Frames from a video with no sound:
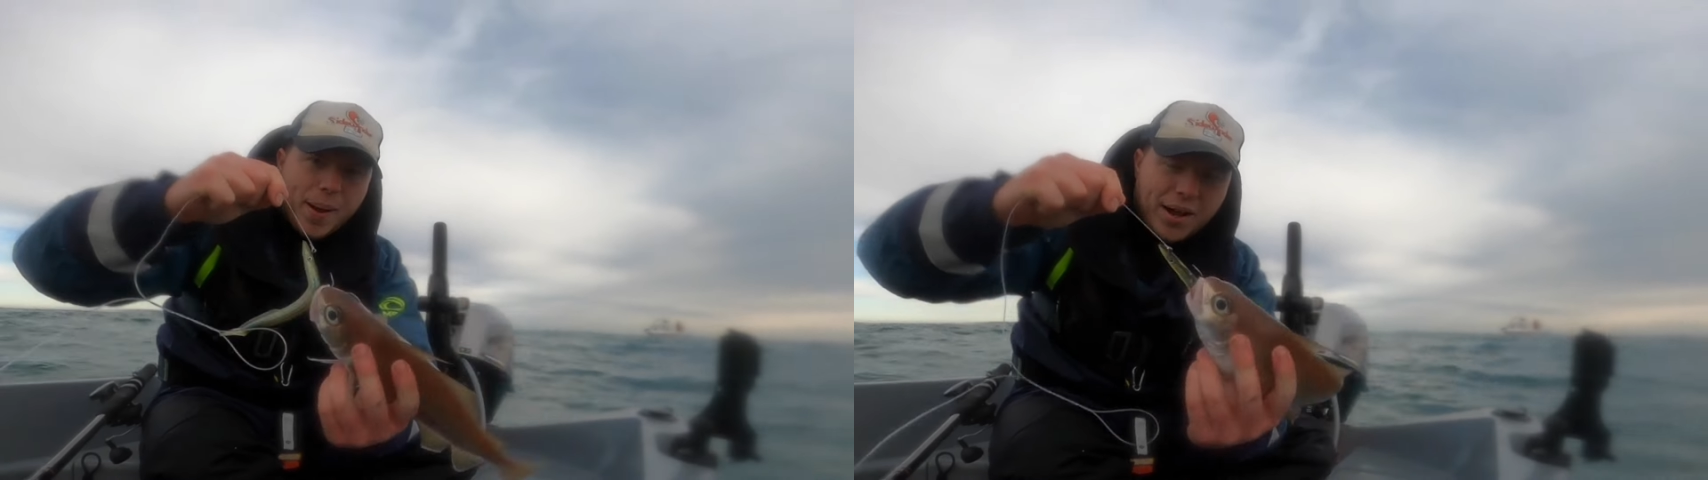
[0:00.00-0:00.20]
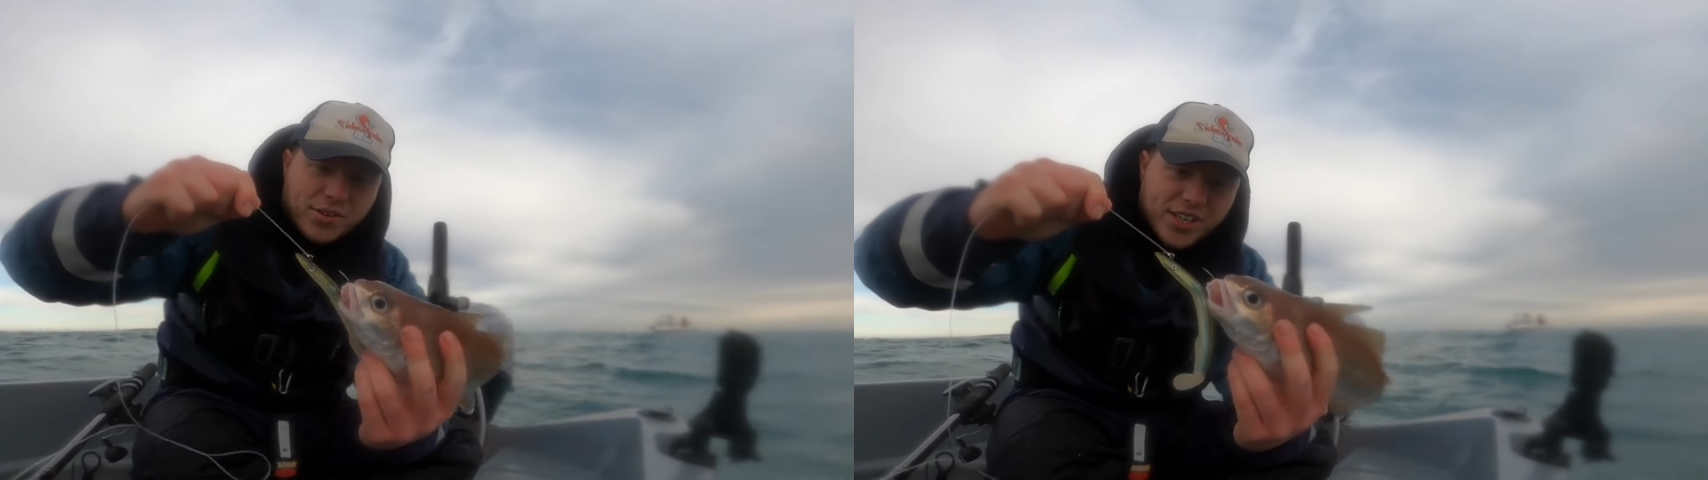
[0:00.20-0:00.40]

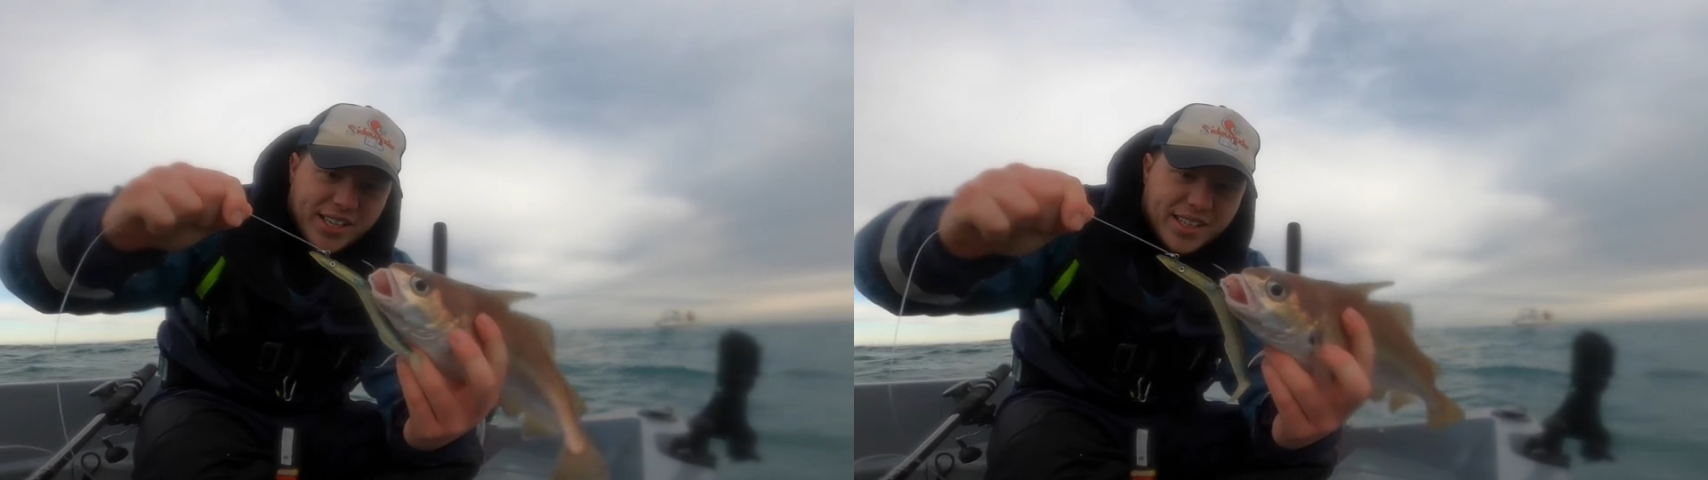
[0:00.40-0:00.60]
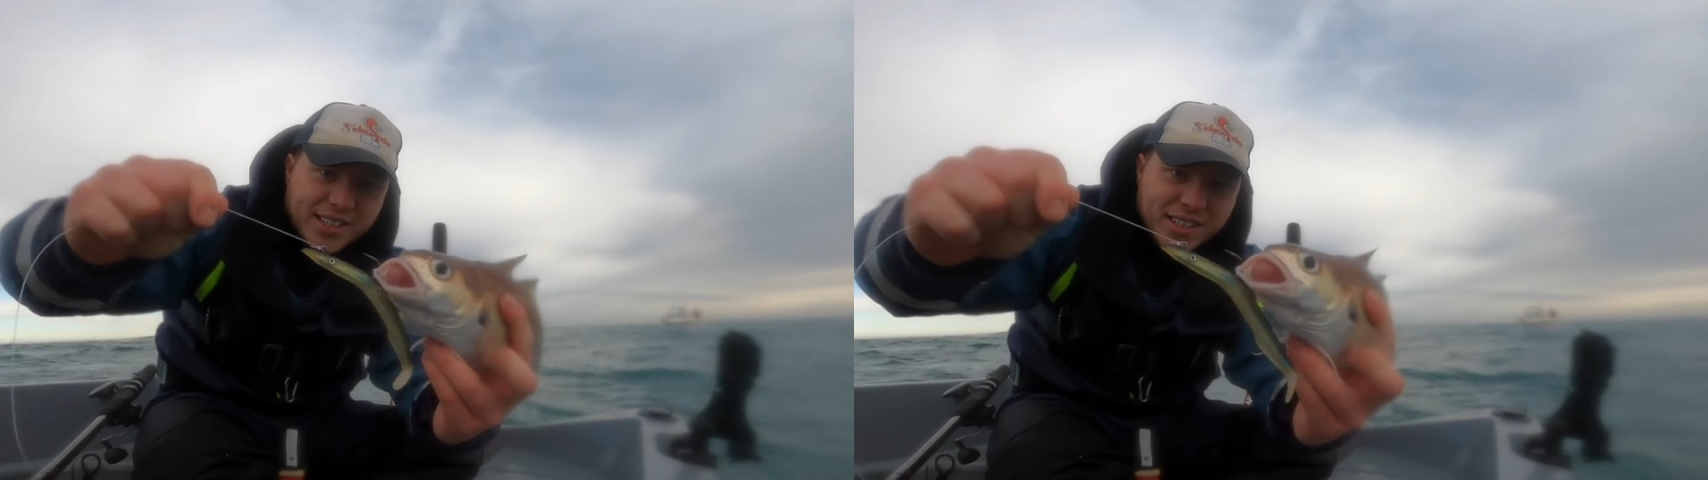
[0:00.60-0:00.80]

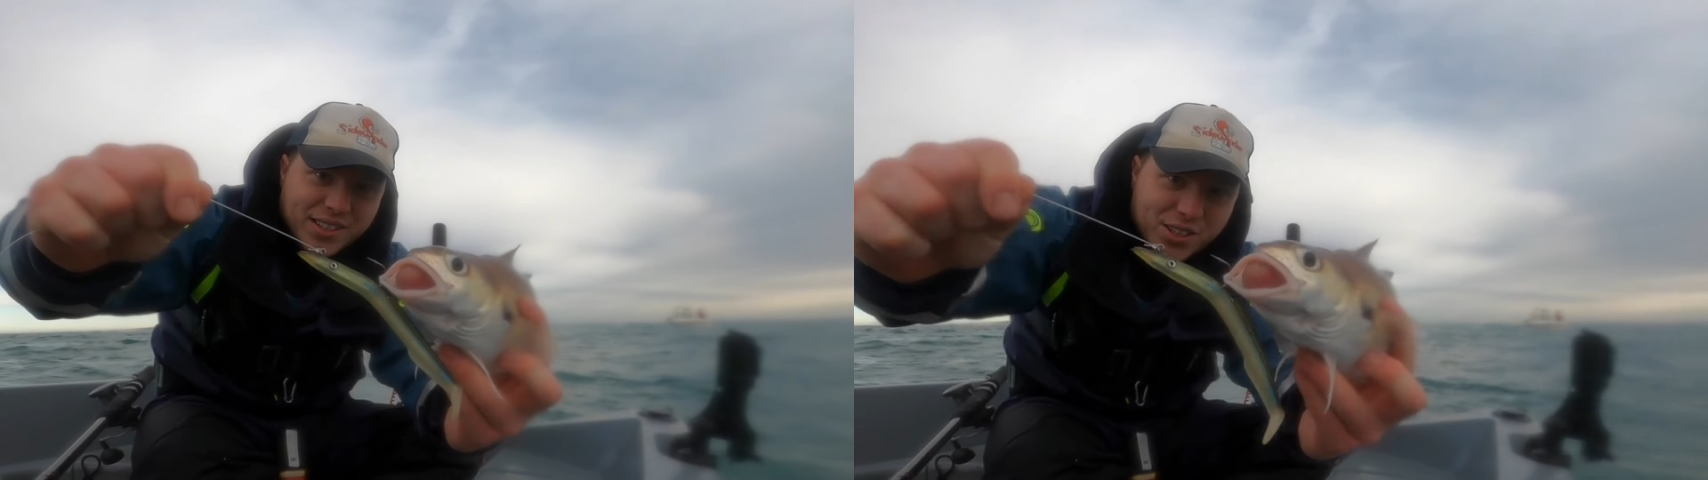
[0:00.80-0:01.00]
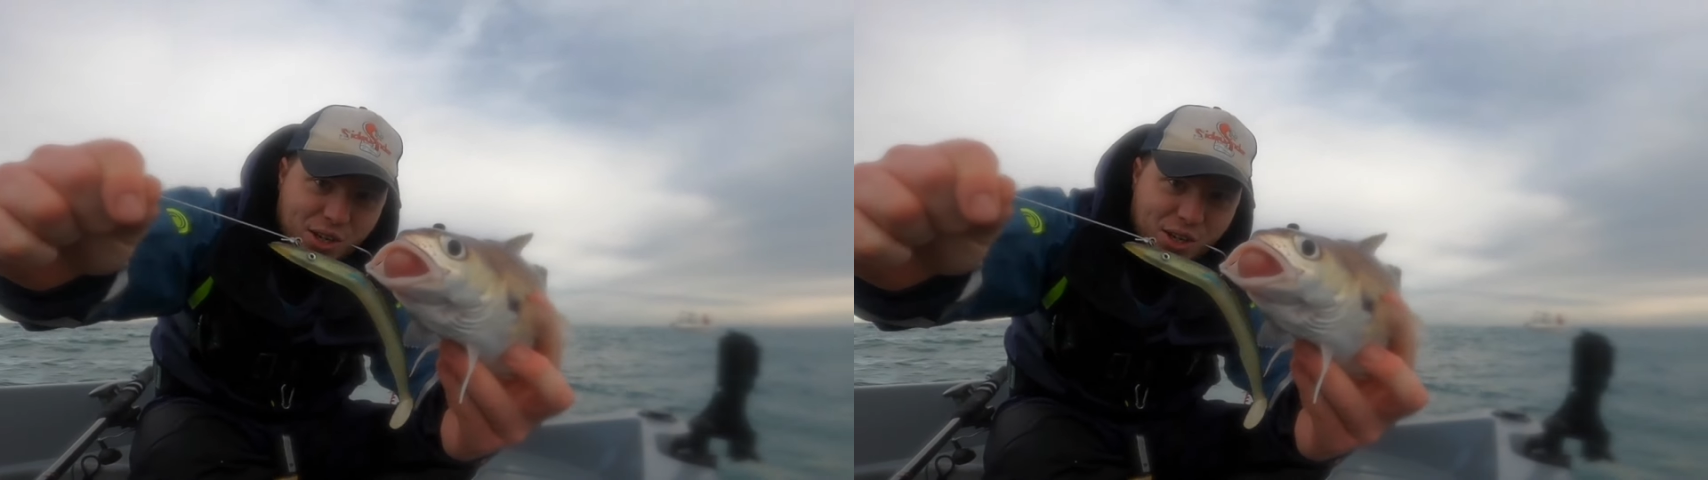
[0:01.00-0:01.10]
pouting, just